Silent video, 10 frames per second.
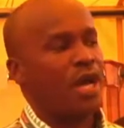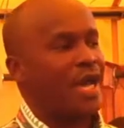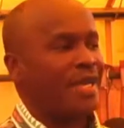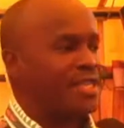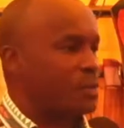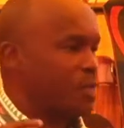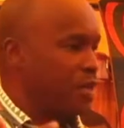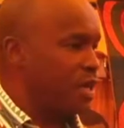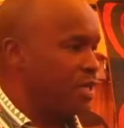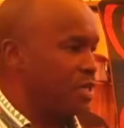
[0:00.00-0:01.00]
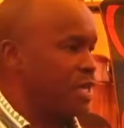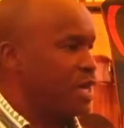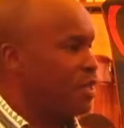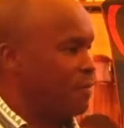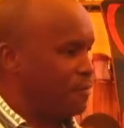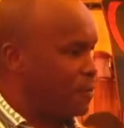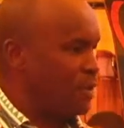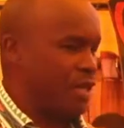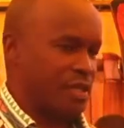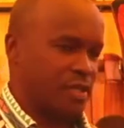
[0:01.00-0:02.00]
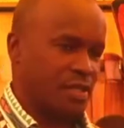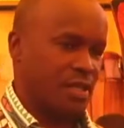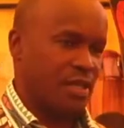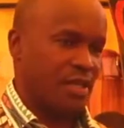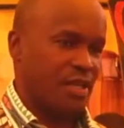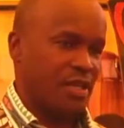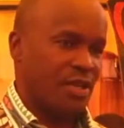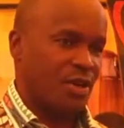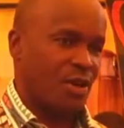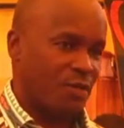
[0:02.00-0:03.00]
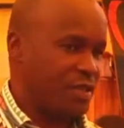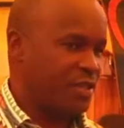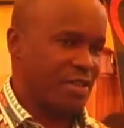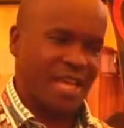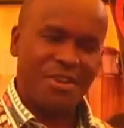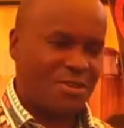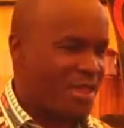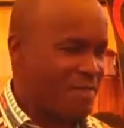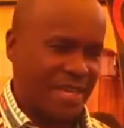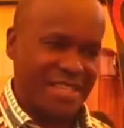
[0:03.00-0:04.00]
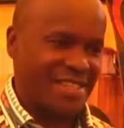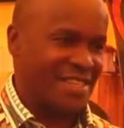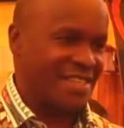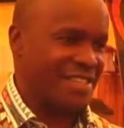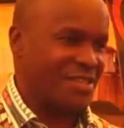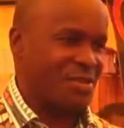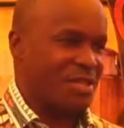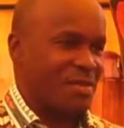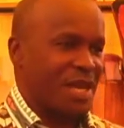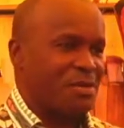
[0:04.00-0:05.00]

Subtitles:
and experience the fullness of this grace. I don't know if that's making sense. You know, sometimes